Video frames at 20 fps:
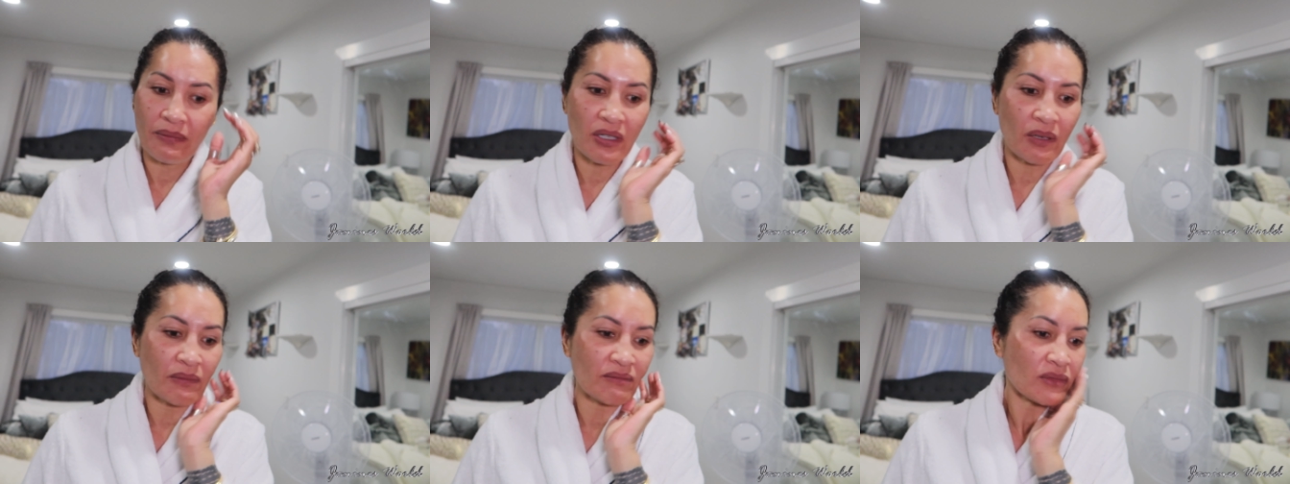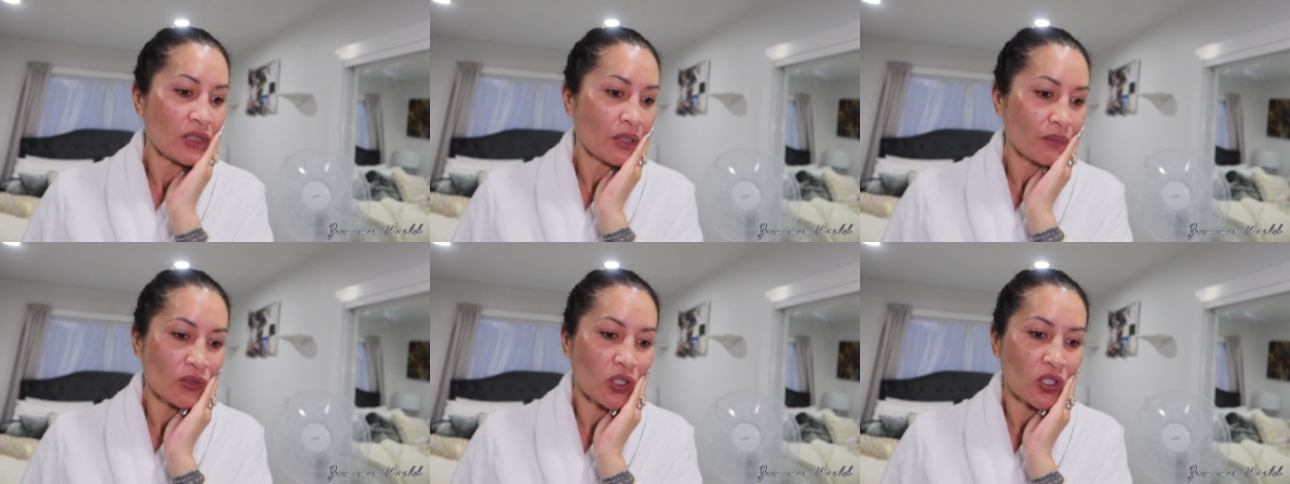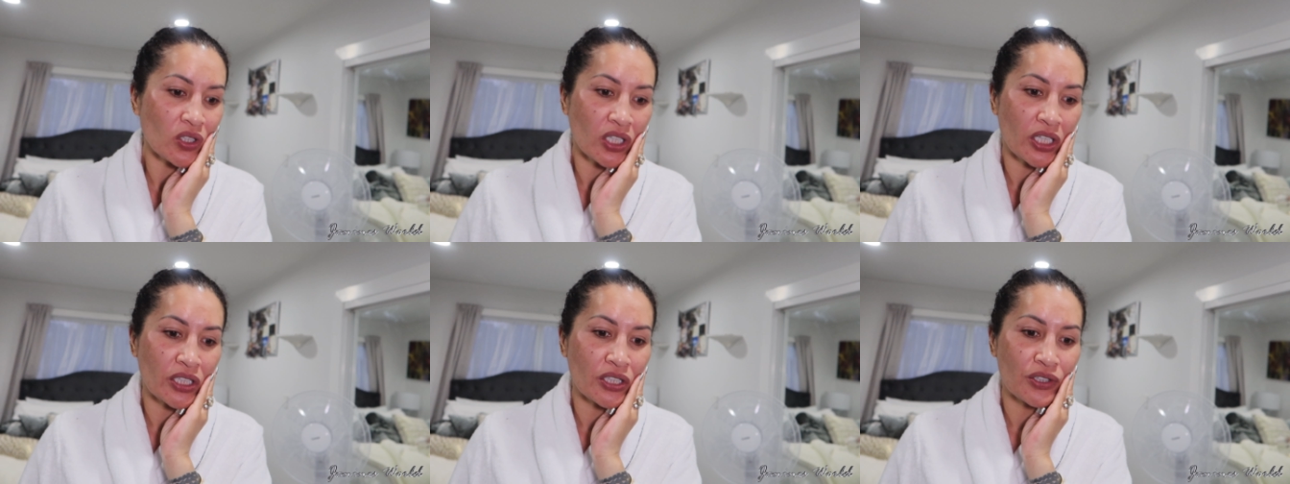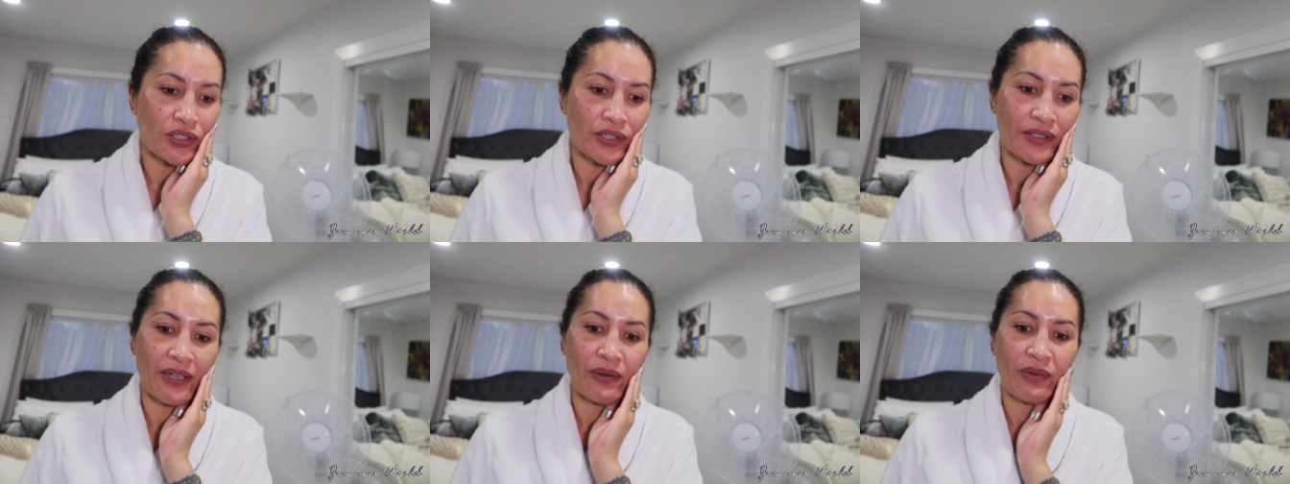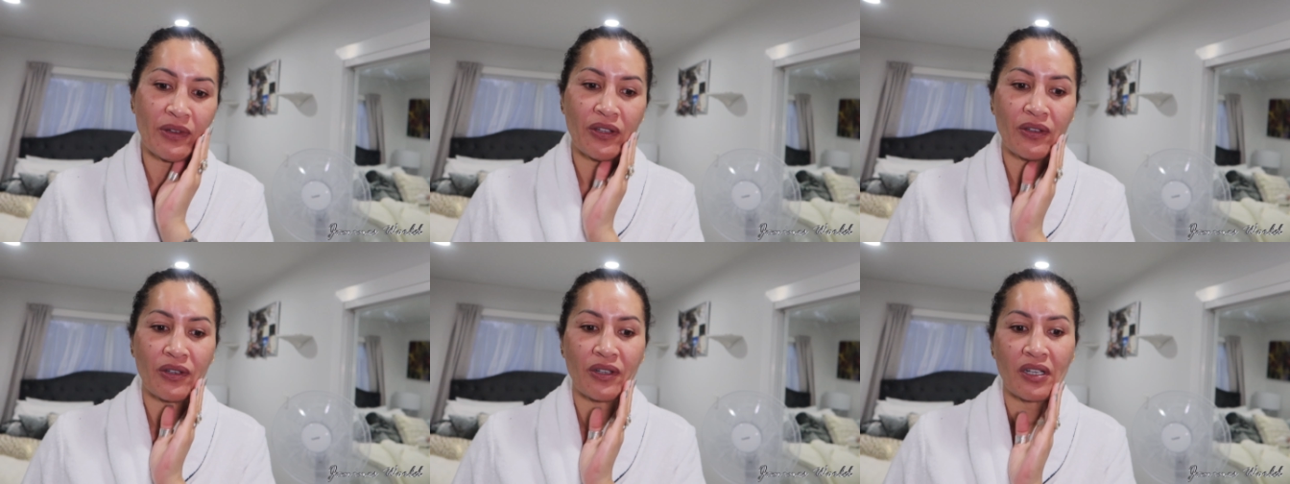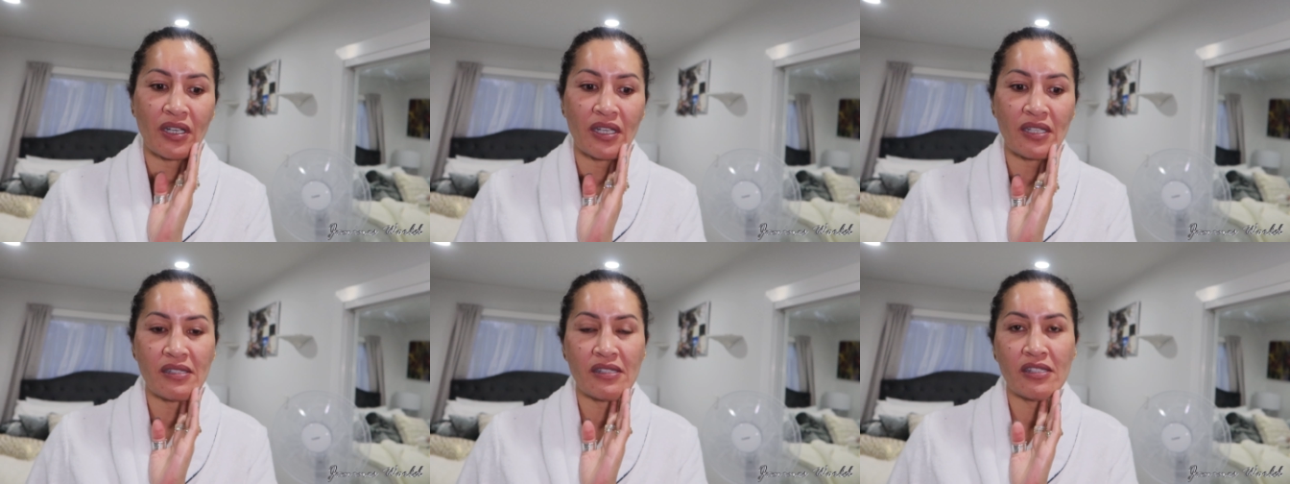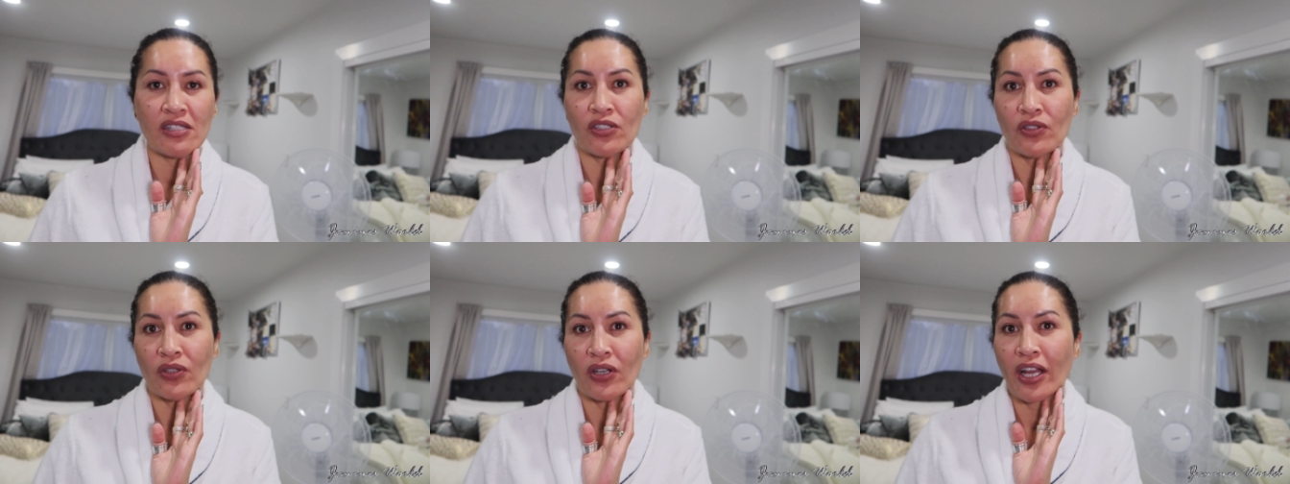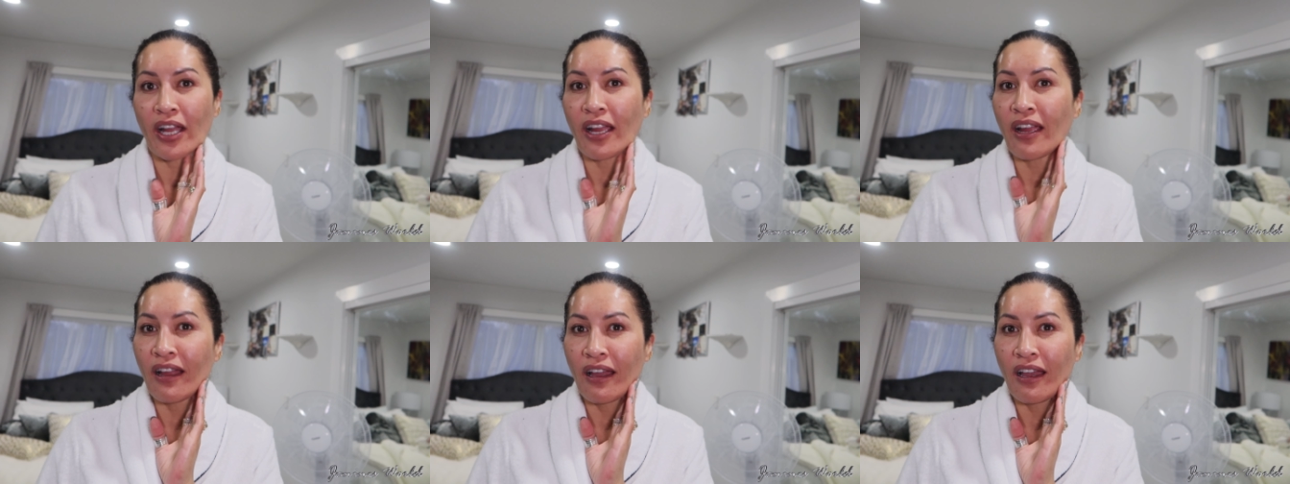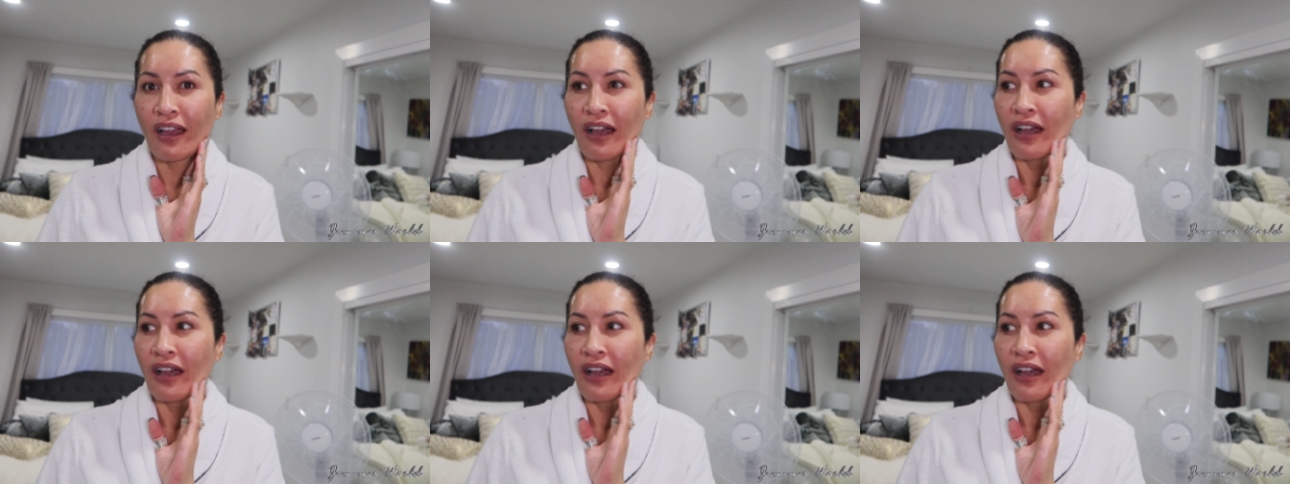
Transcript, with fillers: but I'm, I'm not going to do that with you guys tonight.